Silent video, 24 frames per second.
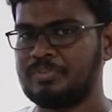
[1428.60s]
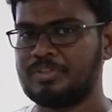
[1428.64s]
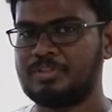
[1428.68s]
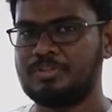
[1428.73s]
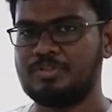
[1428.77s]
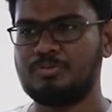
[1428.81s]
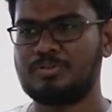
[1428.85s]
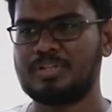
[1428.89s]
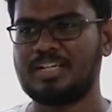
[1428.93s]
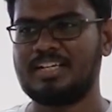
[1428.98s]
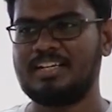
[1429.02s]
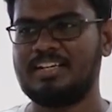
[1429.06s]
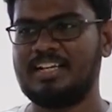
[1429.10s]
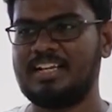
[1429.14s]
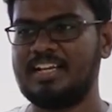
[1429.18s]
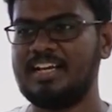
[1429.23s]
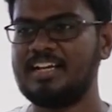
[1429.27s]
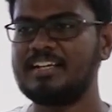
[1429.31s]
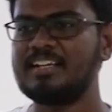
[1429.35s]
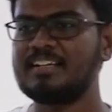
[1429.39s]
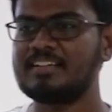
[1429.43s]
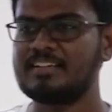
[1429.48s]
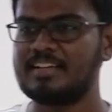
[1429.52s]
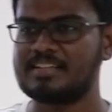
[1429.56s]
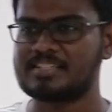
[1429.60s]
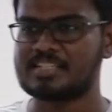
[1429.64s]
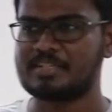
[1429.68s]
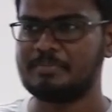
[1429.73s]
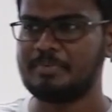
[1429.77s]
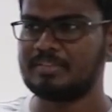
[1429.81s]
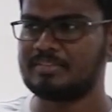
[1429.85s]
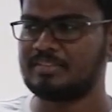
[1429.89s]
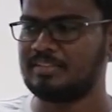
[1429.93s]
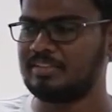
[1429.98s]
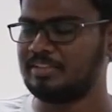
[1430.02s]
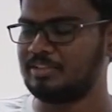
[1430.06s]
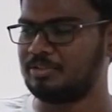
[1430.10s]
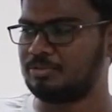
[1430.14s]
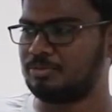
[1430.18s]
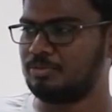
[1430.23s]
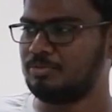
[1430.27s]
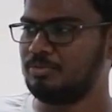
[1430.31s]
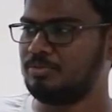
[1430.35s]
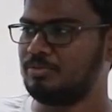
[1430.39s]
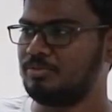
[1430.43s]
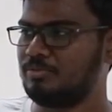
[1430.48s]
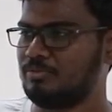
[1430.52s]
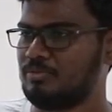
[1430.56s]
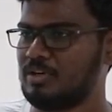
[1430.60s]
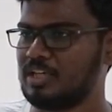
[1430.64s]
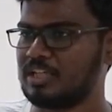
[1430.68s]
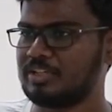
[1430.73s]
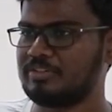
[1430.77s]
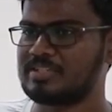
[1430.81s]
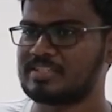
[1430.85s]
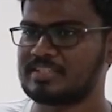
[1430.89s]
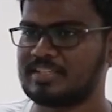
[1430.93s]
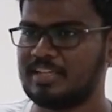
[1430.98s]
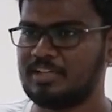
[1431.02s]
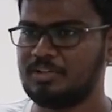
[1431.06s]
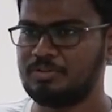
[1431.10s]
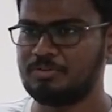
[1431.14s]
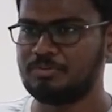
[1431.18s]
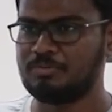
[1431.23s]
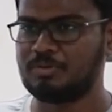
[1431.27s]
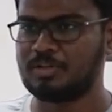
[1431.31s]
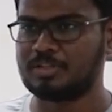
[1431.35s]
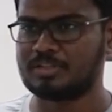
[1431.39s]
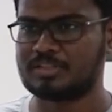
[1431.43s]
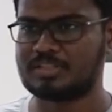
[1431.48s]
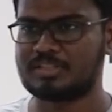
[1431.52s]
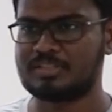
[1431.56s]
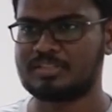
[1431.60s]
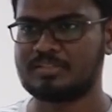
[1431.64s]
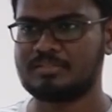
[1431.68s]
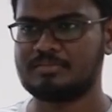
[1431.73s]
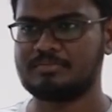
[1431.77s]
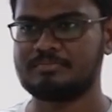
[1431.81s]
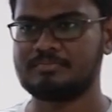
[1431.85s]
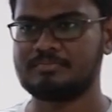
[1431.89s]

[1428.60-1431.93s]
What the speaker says: You can later customize it into whatever style you want.